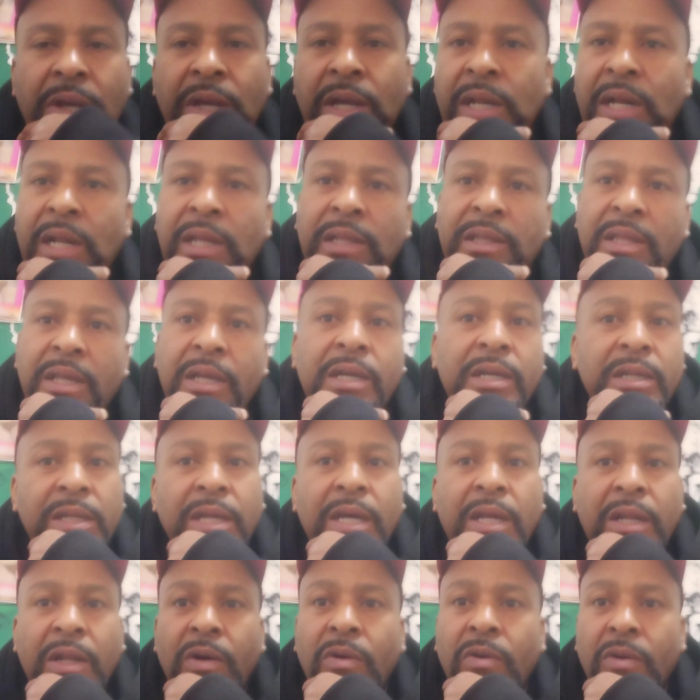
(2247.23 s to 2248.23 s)
And I think
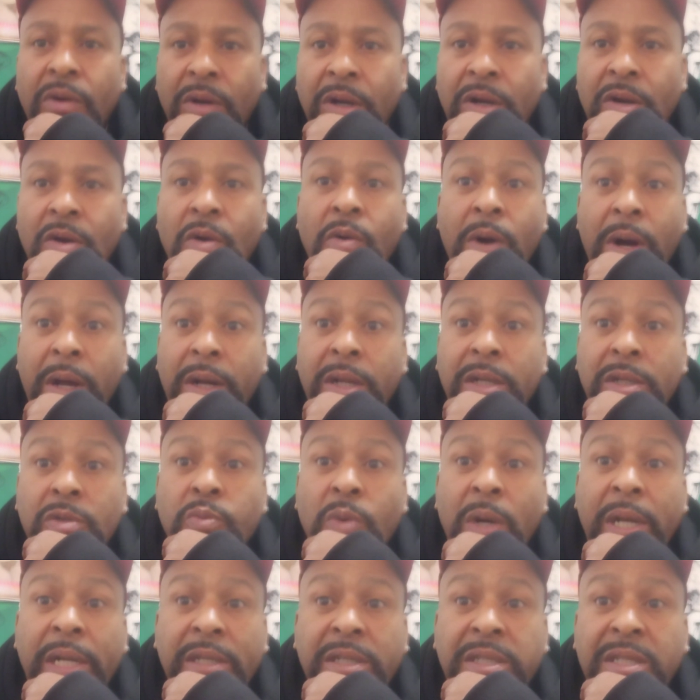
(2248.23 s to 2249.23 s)
Canelo will go out his
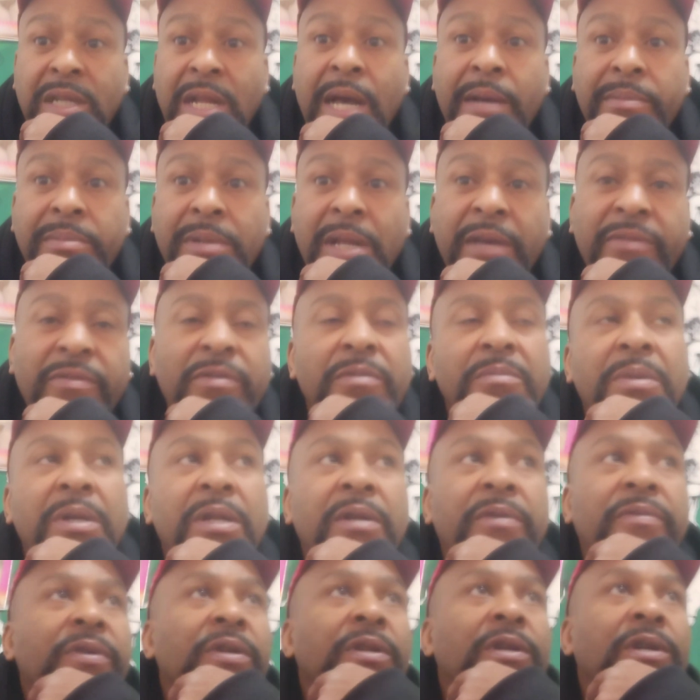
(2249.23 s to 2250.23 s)
way to stop David
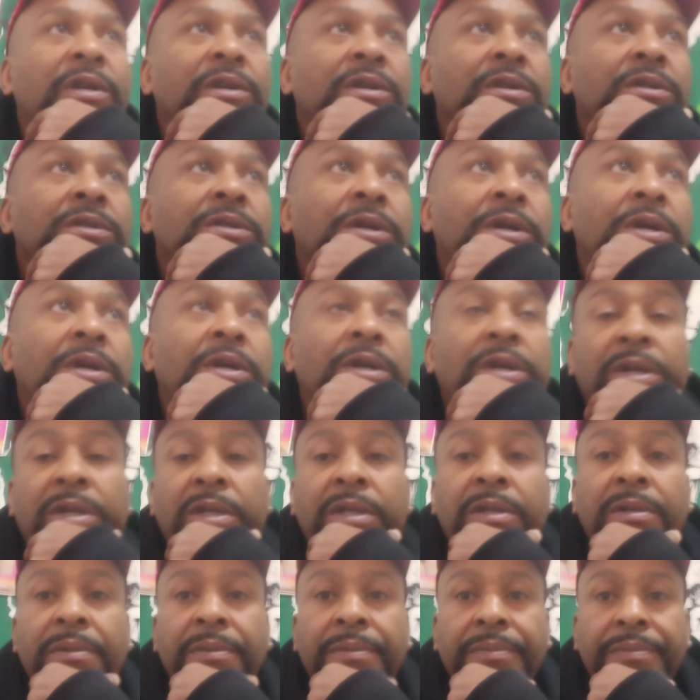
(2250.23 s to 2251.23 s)
Benavidez.
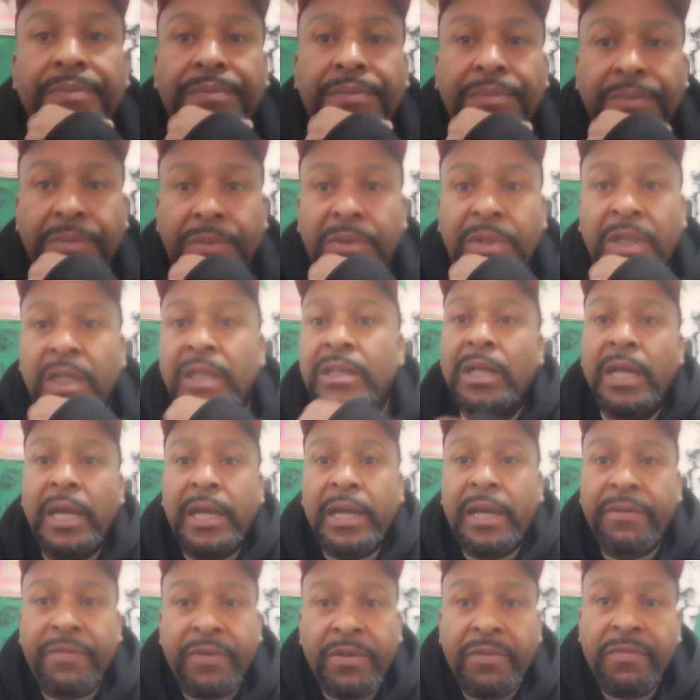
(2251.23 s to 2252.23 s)
Just
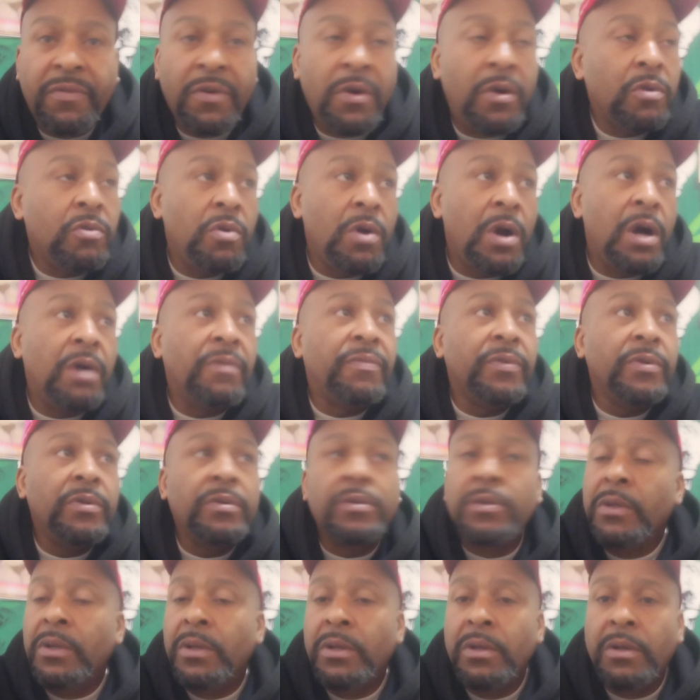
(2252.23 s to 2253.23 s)
like if he fought
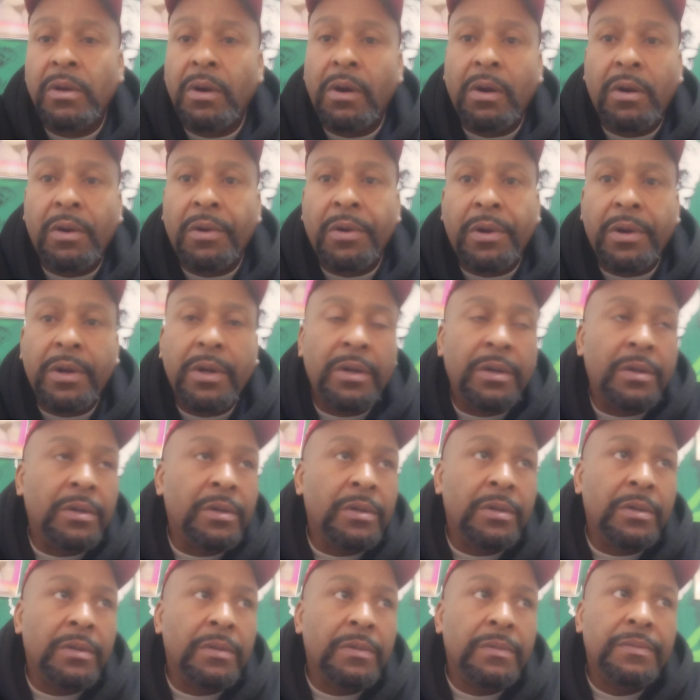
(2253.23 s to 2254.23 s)
Crawford or
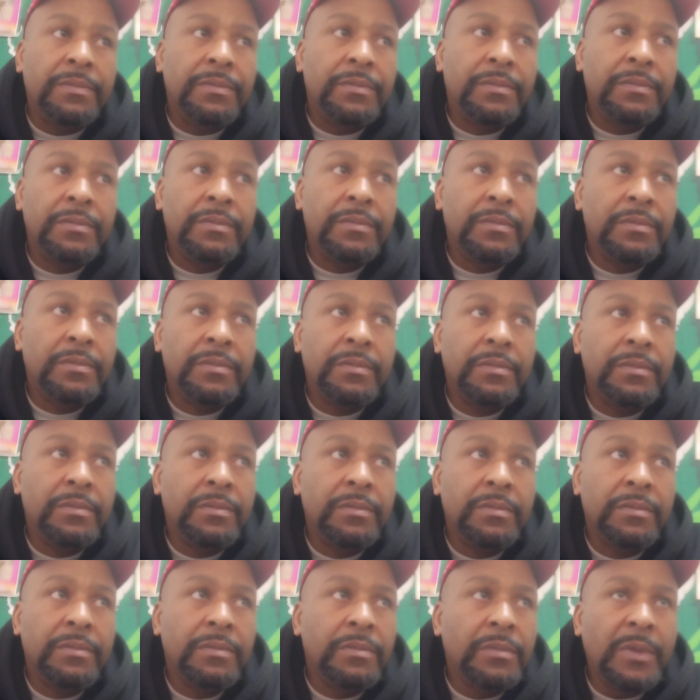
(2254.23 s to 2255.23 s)
uh
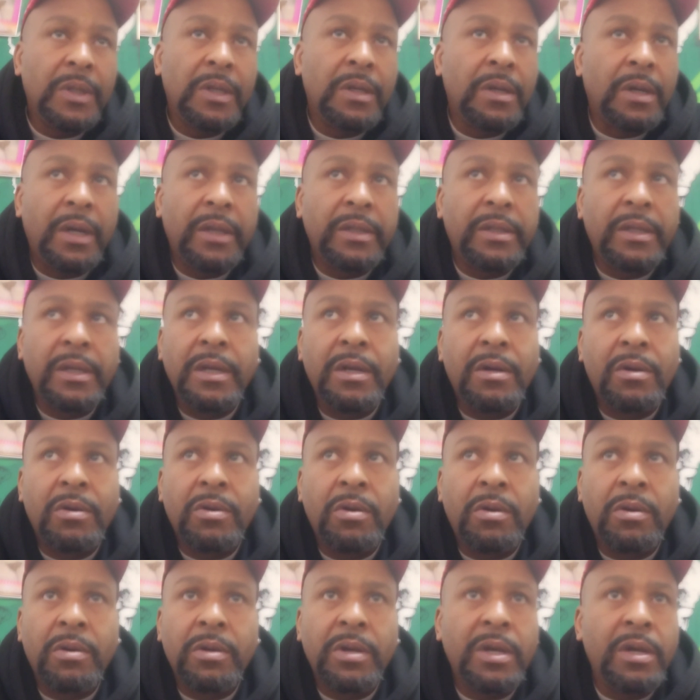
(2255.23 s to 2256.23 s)
yeah, I think he gonna
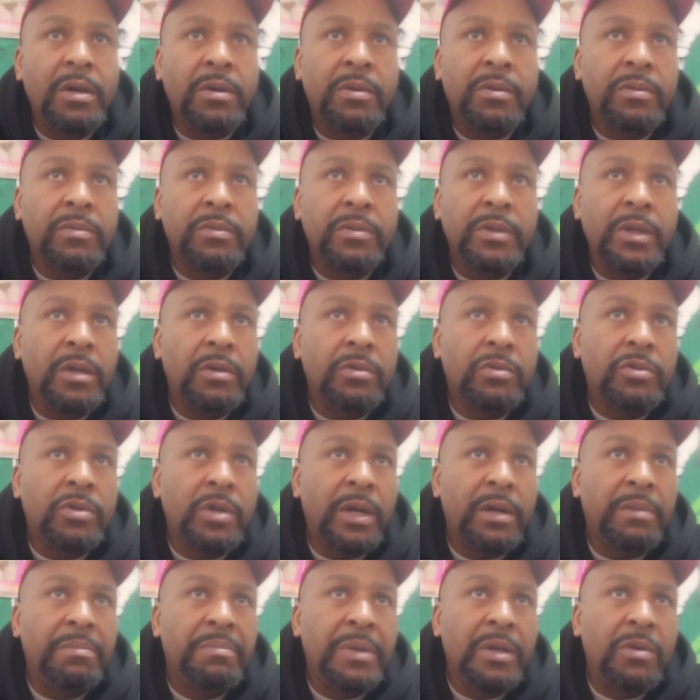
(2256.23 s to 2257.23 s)
go he gonna he gonna
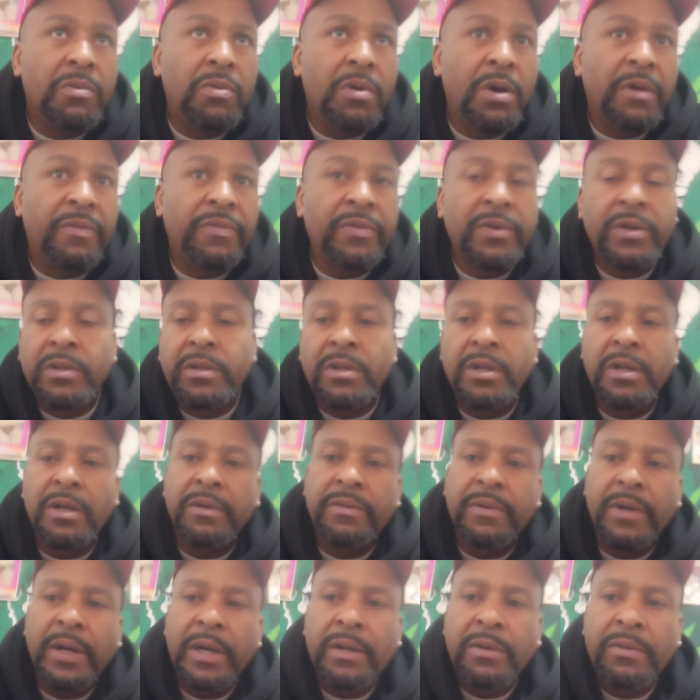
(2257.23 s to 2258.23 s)
try to beat Crawford to
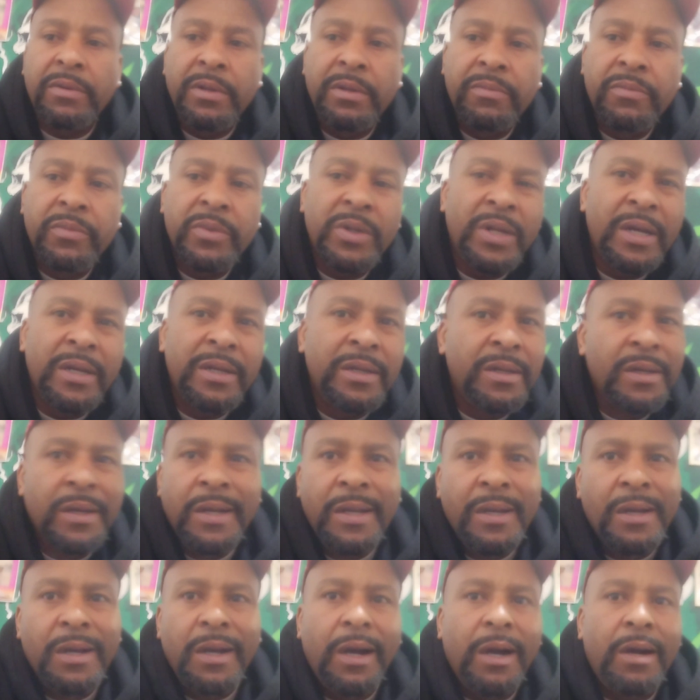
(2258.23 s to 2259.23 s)
death. I don't even like
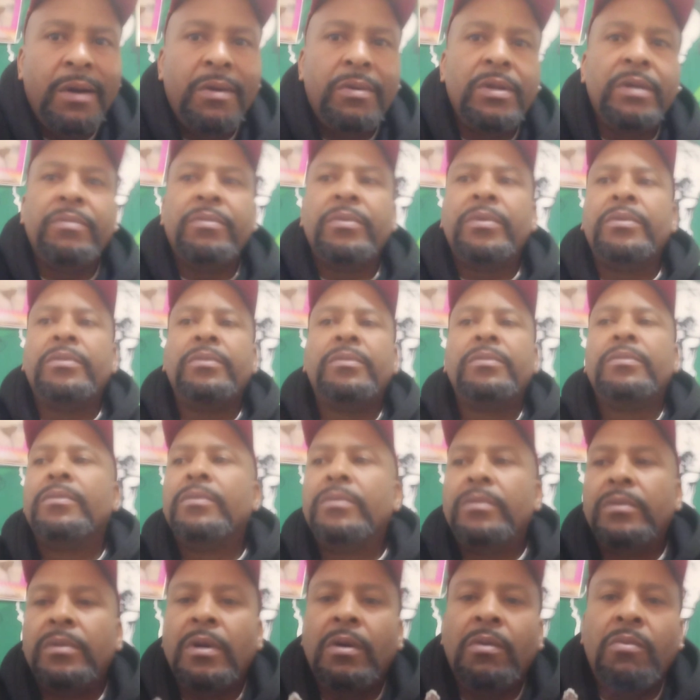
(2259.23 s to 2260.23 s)
I don't even
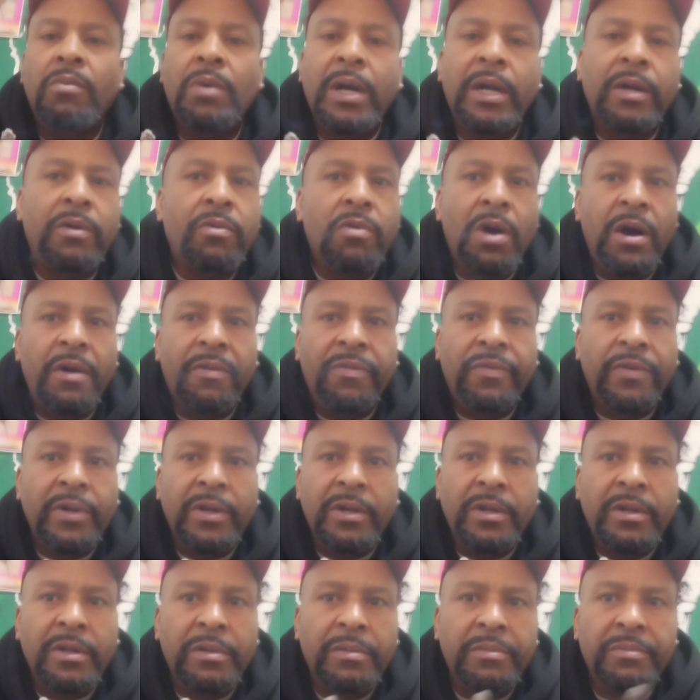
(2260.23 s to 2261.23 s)
know why
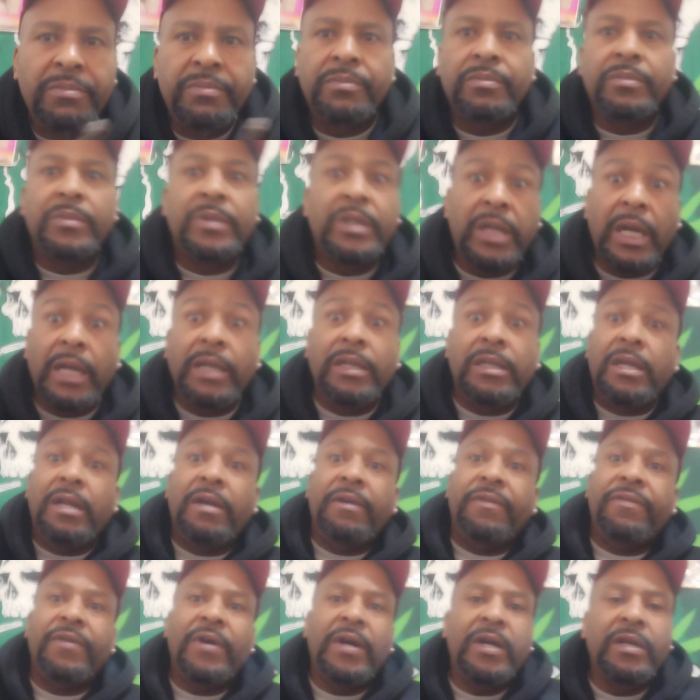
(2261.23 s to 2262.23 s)
Crawford and them chasing
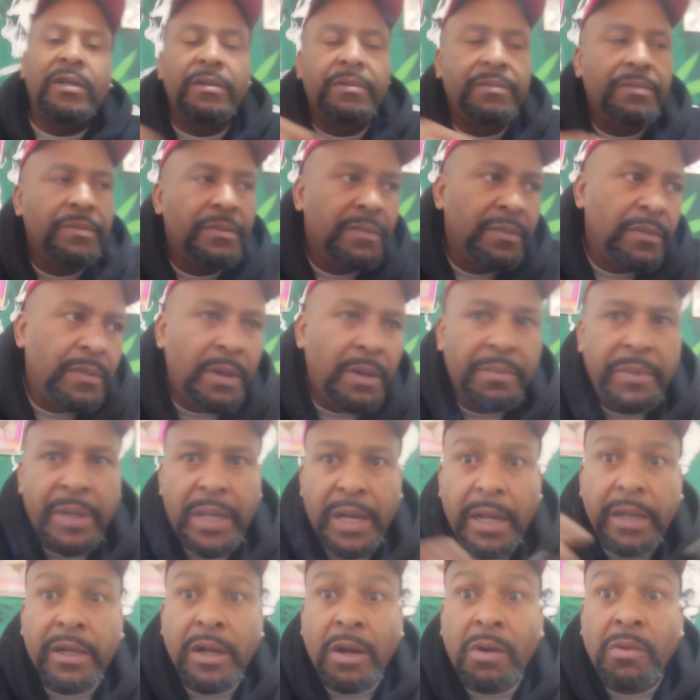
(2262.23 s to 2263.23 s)
that fight. I
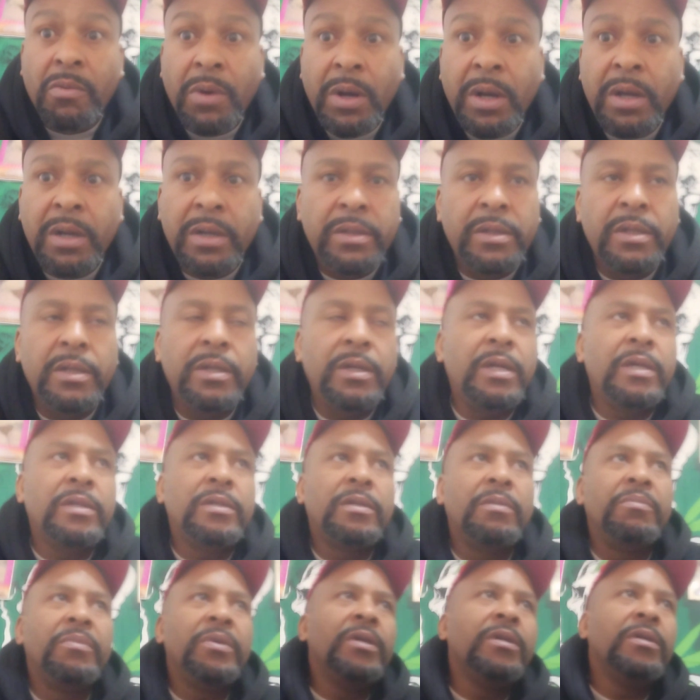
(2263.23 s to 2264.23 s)
mean I know why, nigga,
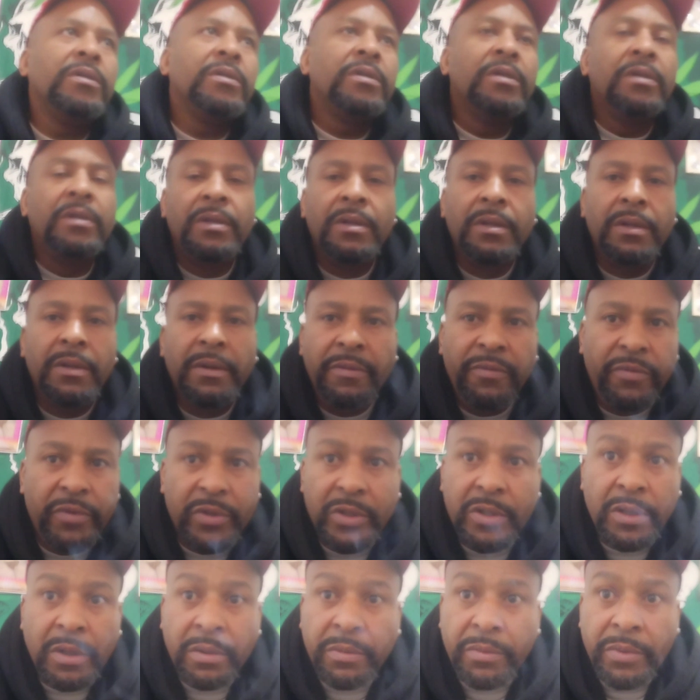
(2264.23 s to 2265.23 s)
that's the biggest
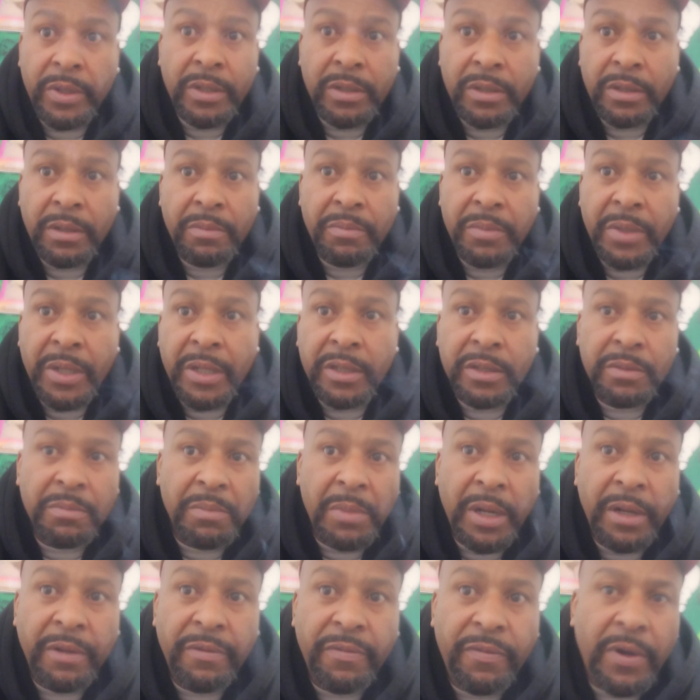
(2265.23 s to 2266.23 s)
for some reason the biggest
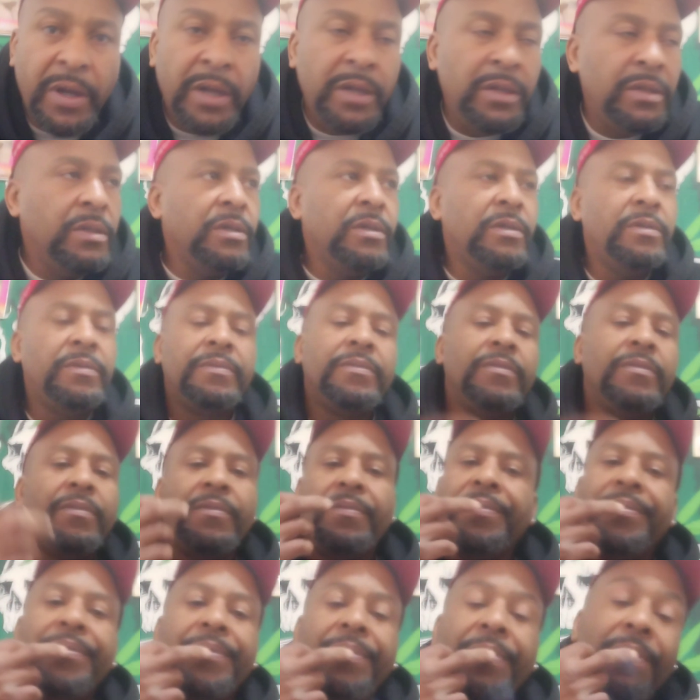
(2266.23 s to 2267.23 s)
money fight, nigga.
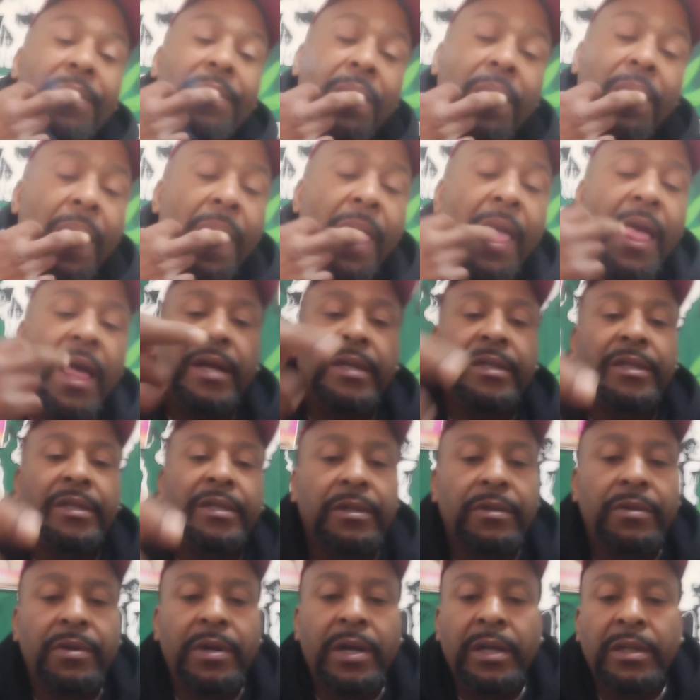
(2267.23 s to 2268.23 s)
That
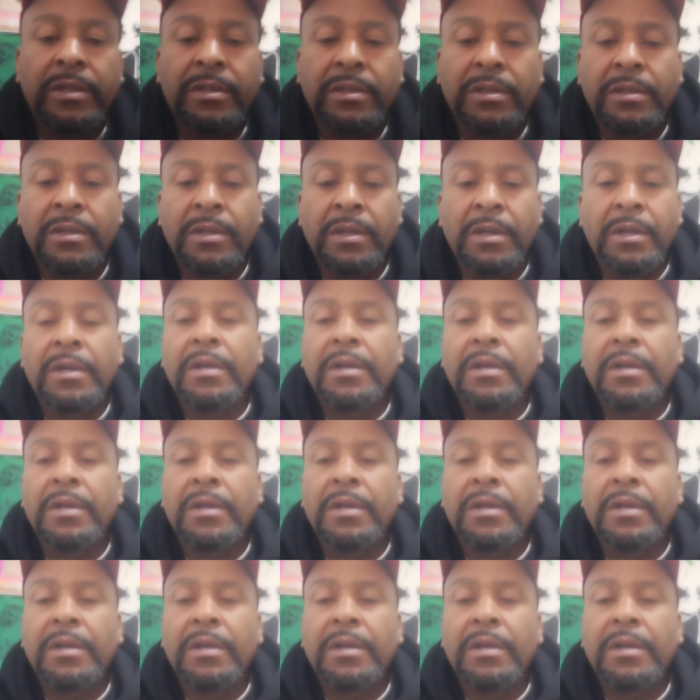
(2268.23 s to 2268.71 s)
shit crazy.